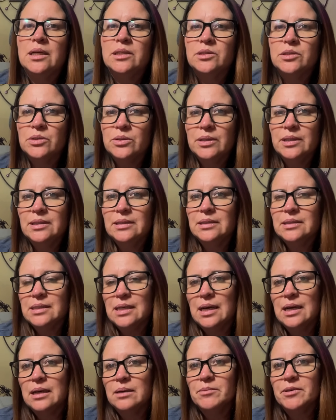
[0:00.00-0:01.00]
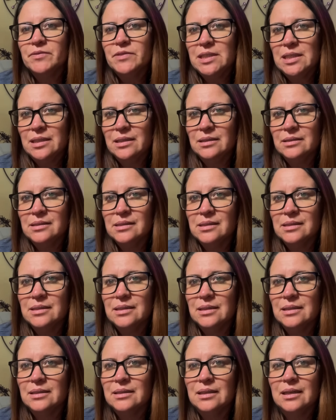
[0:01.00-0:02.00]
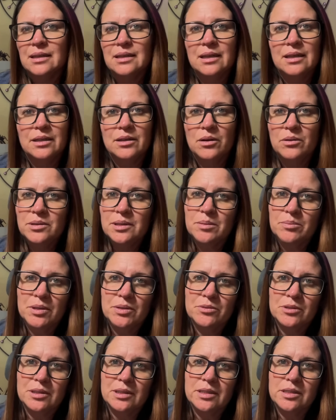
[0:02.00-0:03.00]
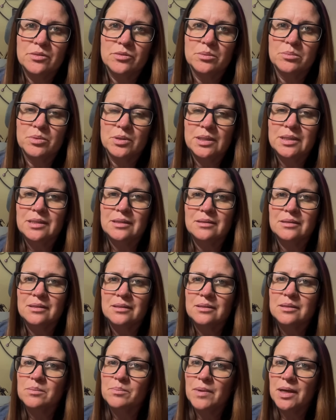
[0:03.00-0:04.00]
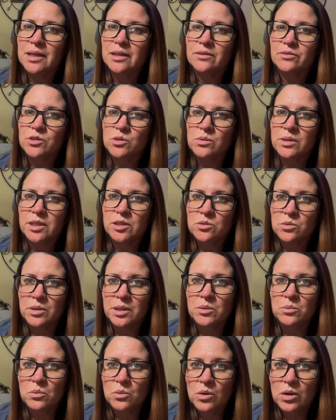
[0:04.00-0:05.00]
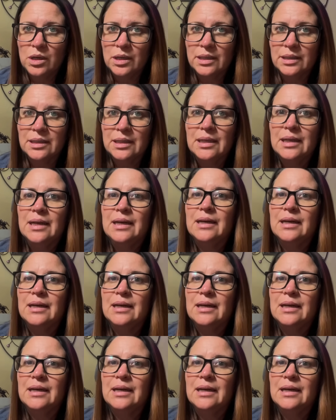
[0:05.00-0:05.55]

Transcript: during the time of the incident and had only been released from prison since May of 2021,